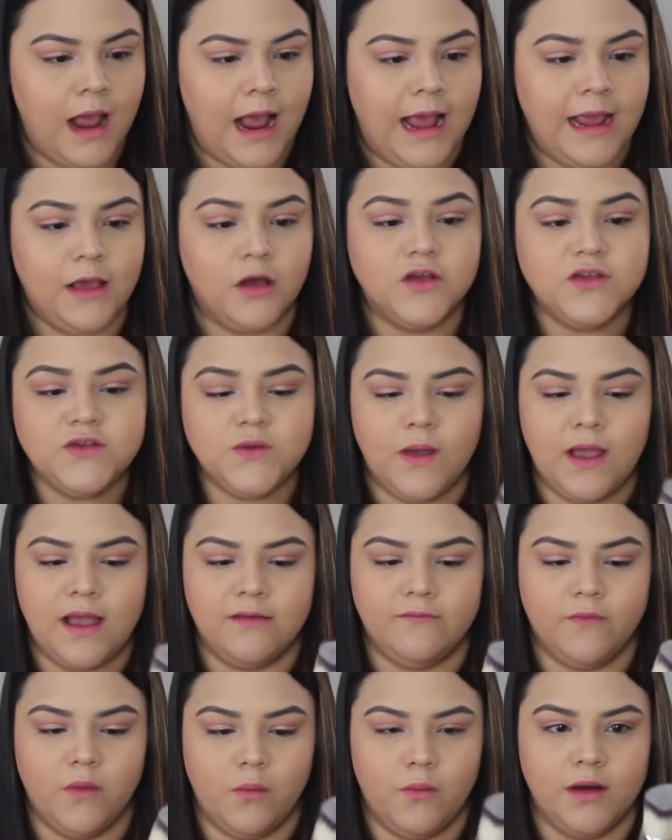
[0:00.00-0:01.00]
I also
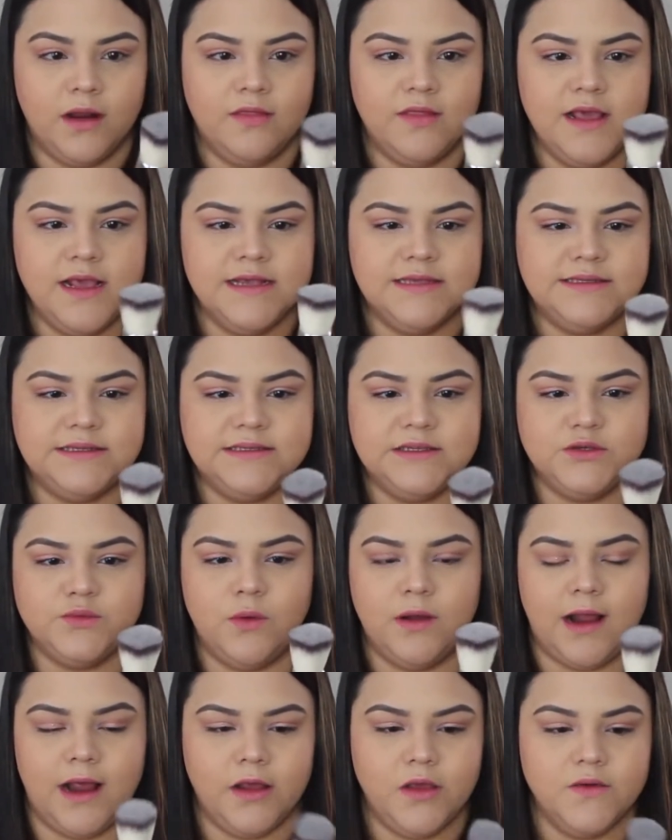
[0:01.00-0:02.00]
have one of these. This is
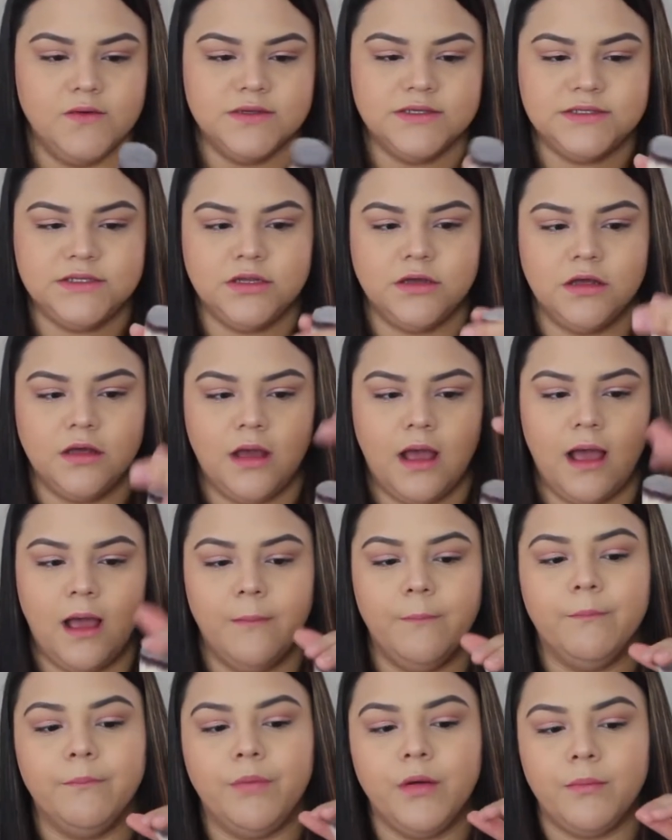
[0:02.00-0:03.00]
what I use to
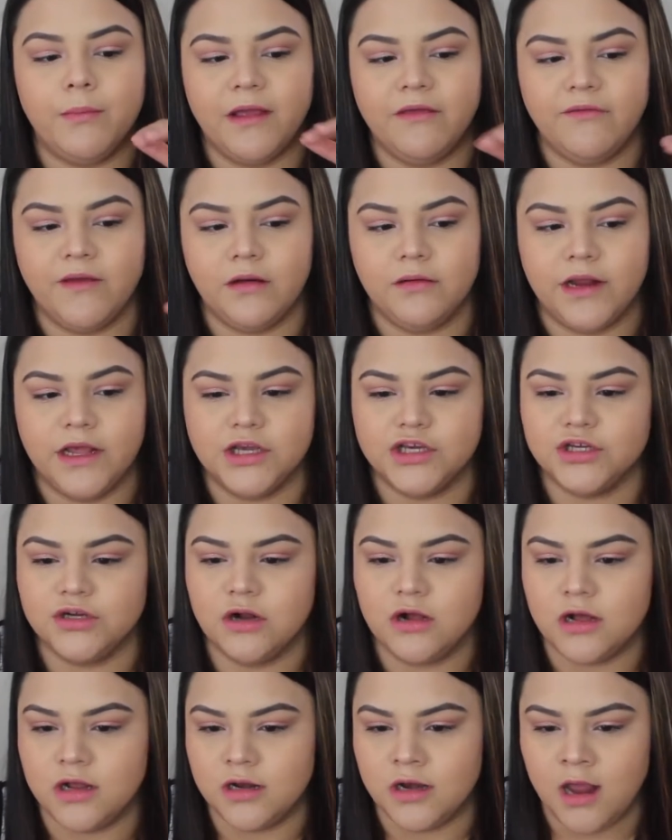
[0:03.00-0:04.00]
put my foundation
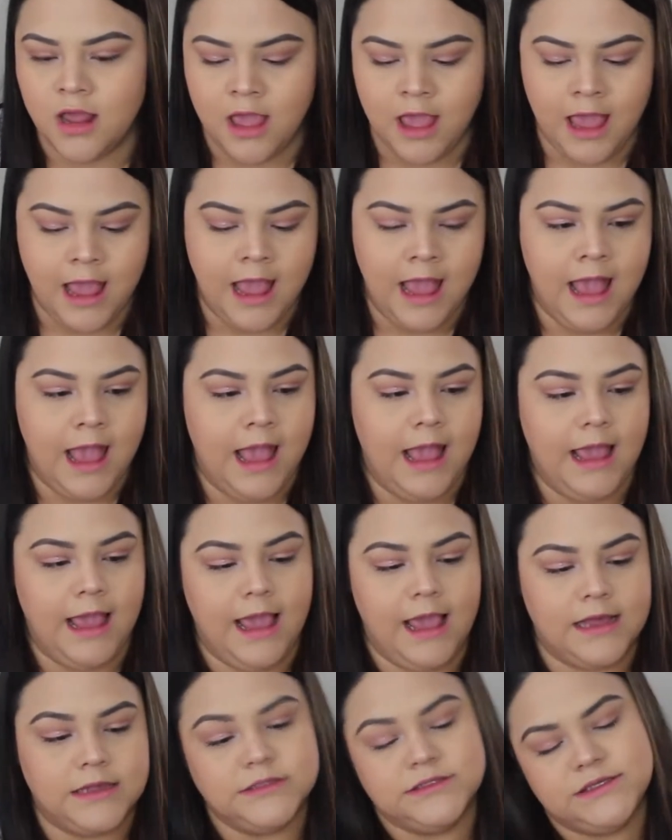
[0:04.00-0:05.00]
on.
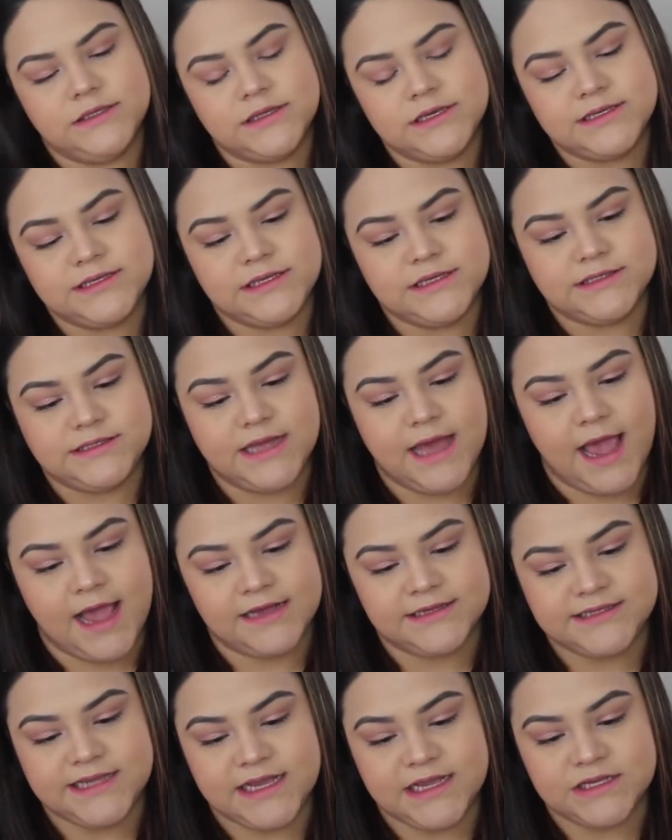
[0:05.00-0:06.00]
And this is the
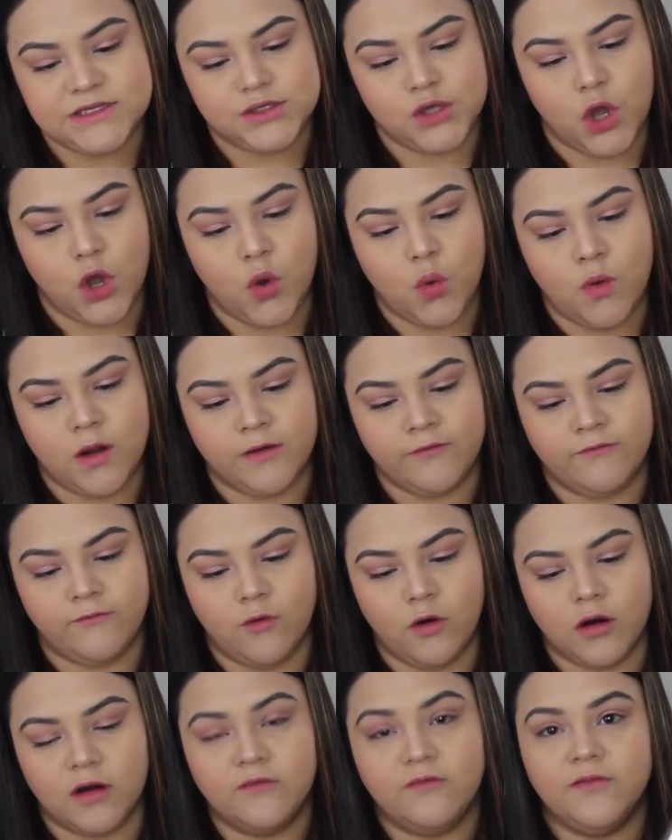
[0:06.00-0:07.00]

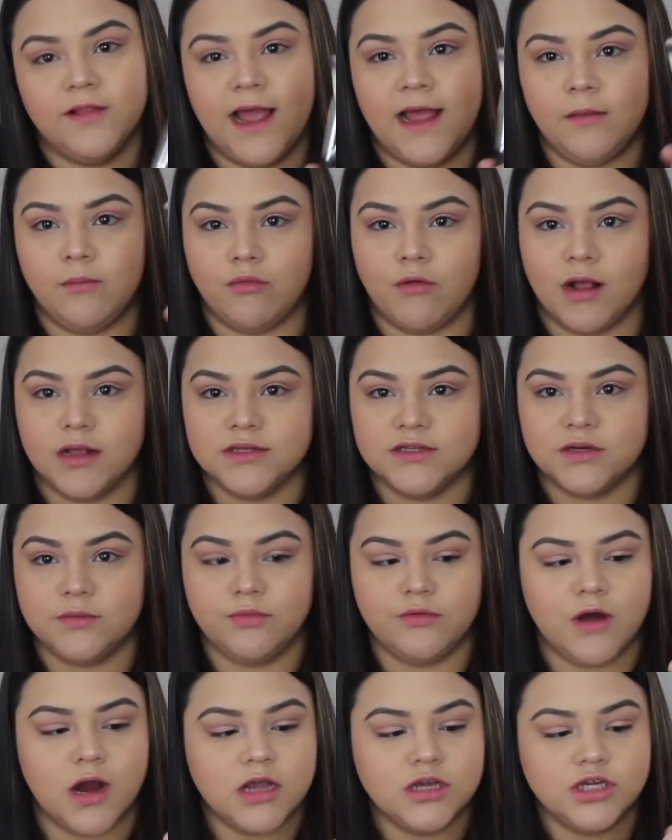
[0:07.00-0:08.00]
SS014 Flat Bronzer
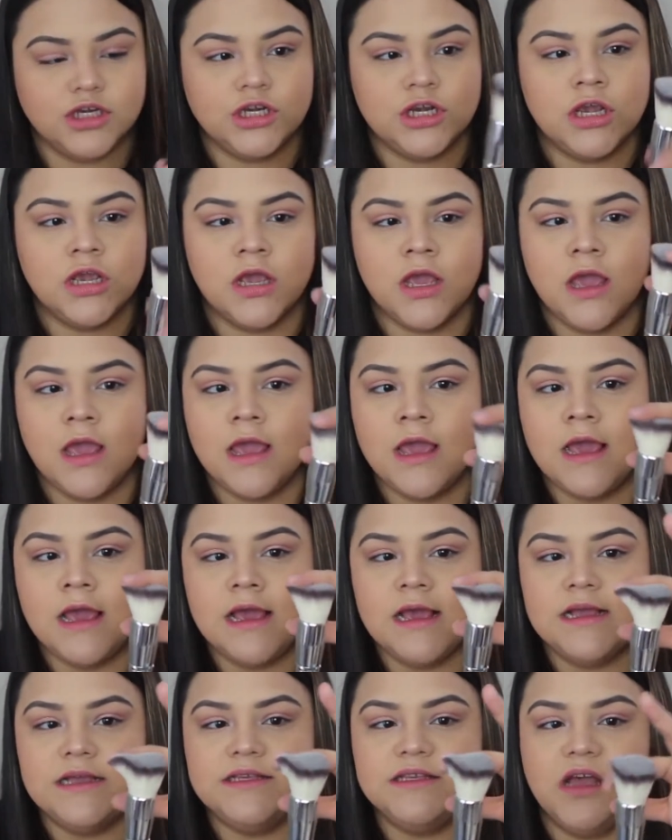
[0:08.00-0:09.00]
Brush.
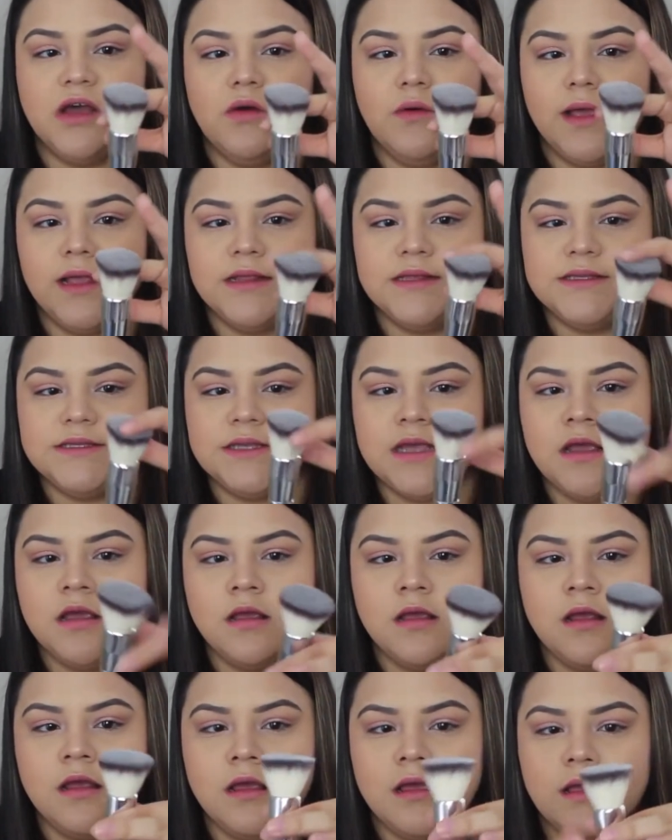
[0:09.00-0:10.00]
So it's
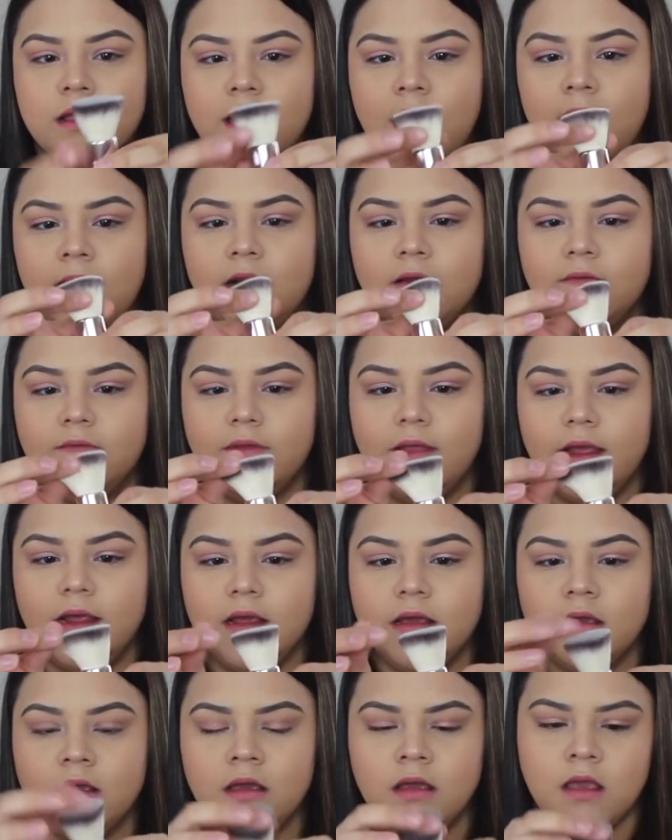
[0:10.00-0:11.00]
kind of
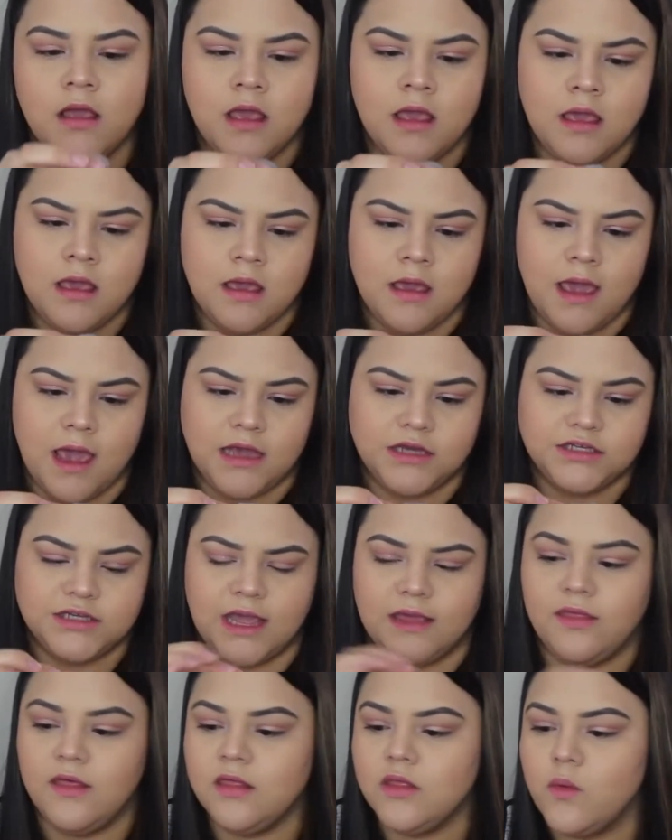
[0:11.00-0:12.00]
like,
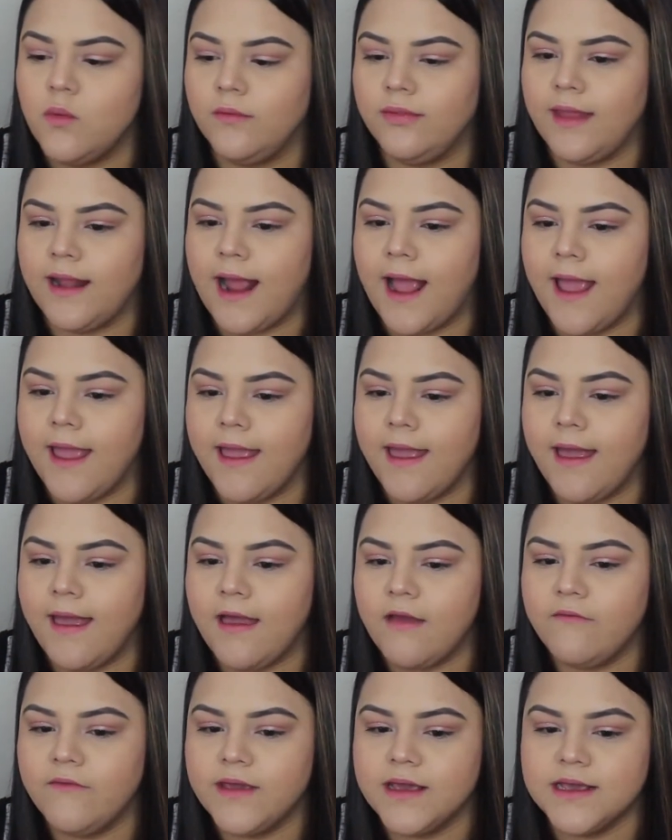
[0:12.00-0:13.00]
actually I think the one that I
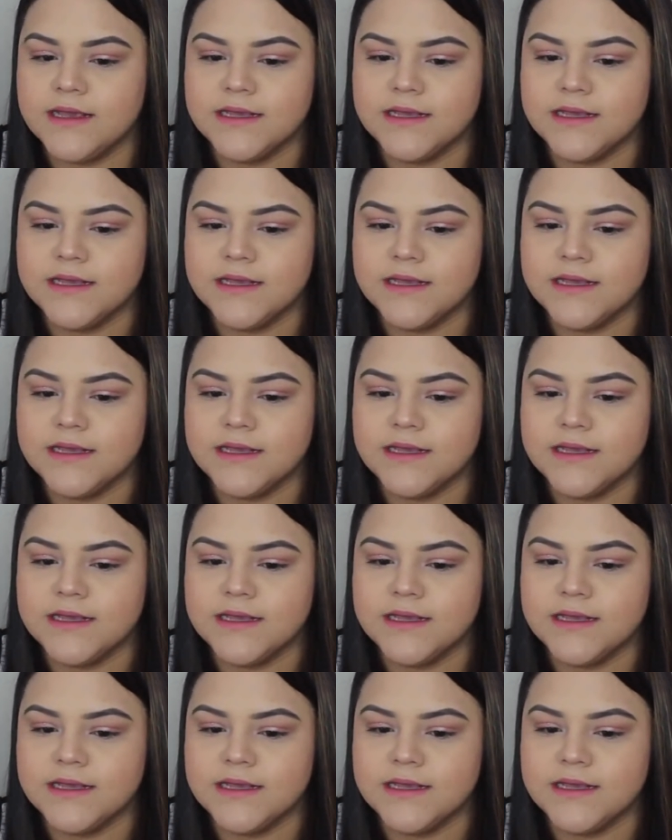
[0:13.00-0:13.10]
have